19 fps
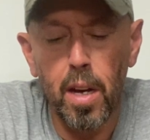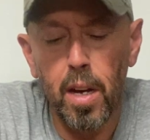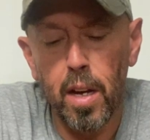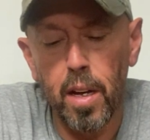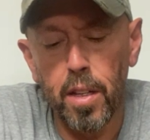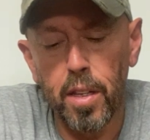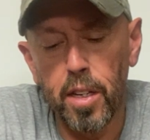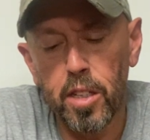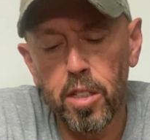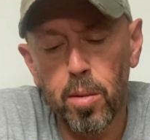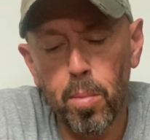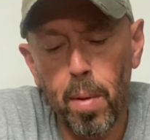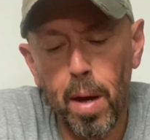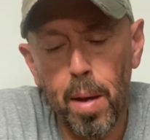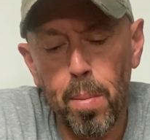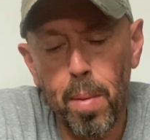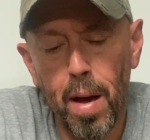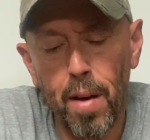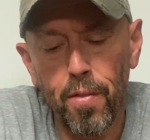And these are
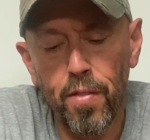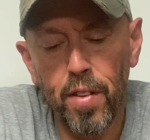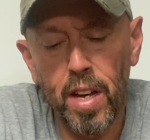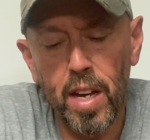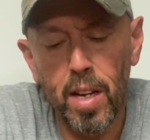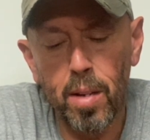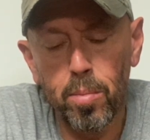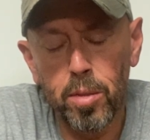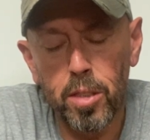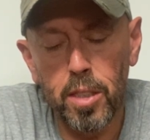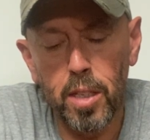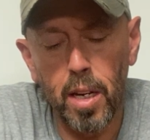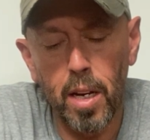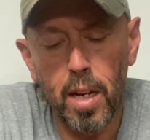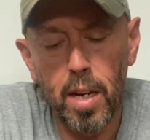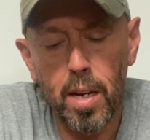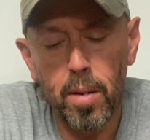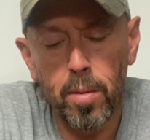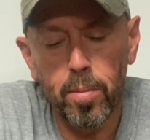made by
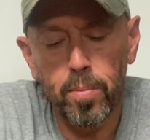VMC.